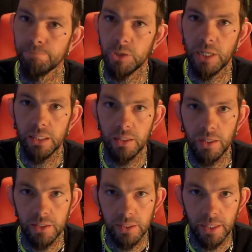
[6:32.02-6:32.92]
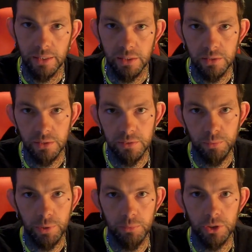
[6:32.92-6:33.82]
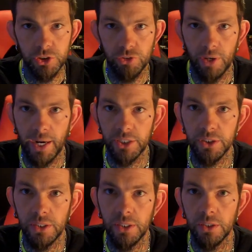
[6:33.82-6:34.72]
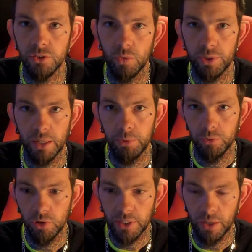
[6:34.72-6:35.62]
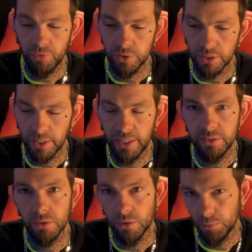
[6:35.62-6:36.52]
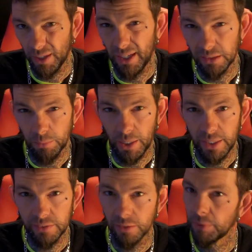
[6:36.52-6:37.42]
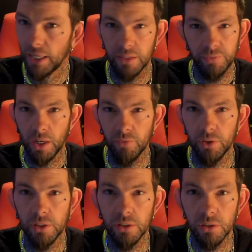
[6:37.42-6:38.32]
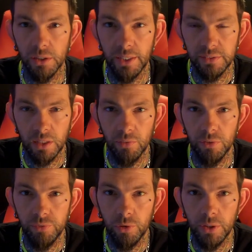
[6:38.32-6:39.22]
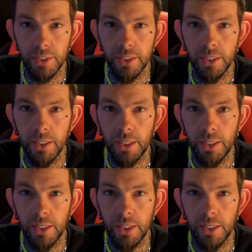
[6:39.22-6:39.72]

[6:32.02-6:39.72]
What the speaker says: you're out of luck. I think it's pretty much trash. So we got to be real careful with the lens, or I'm going to have to buy some kind of cover or lens cover for it.